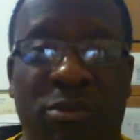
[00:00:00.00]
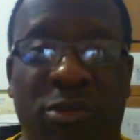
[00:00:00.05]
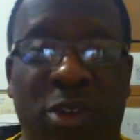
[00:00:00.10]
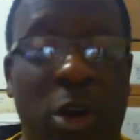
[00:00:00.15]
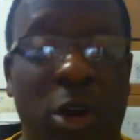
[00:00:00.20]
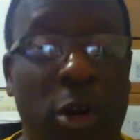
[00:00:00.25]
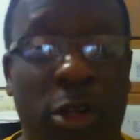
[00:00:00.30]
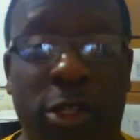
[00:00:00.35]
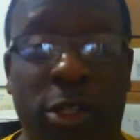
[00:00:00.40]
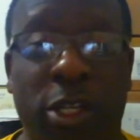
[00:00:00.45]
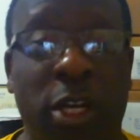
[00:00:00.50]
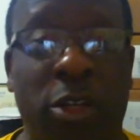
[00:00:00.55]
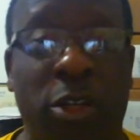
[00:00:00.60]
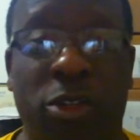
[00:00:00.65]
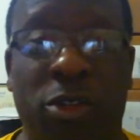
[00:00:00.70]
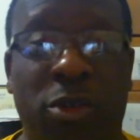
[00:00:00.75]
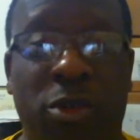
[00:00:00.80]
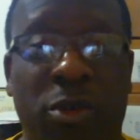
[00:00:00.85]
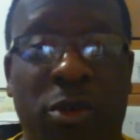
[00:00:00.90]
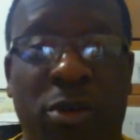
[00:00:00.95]

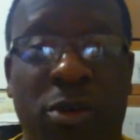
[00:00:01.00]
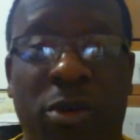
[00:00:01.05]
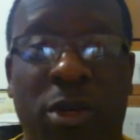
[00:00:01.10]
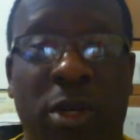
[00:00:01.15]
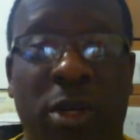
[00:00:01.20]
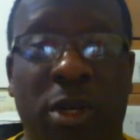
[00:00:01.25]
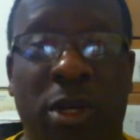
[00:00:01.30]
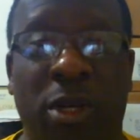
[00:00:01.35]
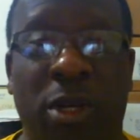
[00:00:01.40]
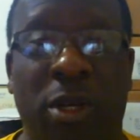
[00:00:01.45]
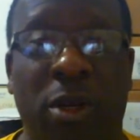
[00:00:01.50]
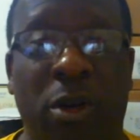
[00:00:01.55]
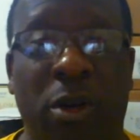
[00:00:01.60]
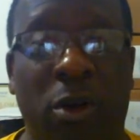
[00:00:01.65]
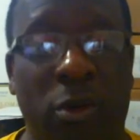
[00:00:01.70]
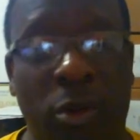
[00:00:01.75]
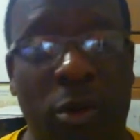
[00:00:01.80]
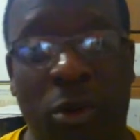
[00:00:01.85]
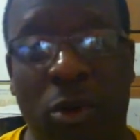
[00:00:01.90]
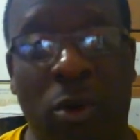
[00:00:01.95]
architecture
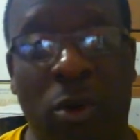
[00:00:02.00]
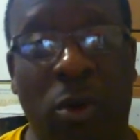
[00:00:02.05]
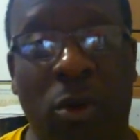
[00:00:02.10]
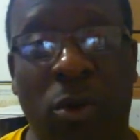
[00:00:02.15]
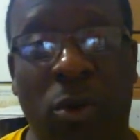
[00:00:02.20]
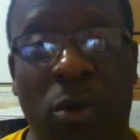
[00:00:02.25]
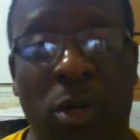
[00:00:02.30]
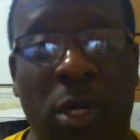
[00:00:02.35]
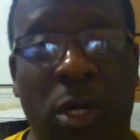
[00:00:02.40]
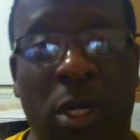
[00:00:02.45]
or the whole